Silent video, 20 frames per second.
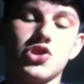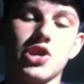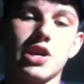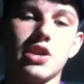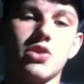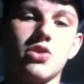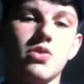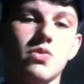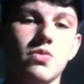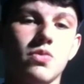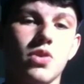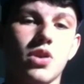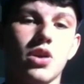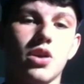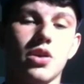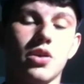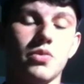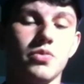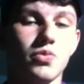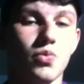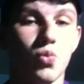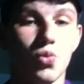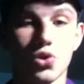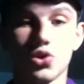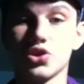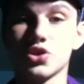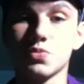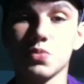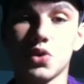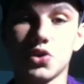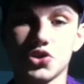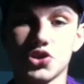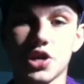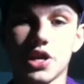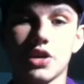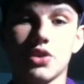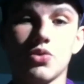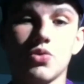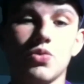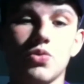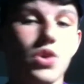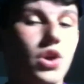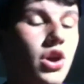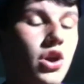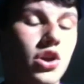channel. We're a small channel,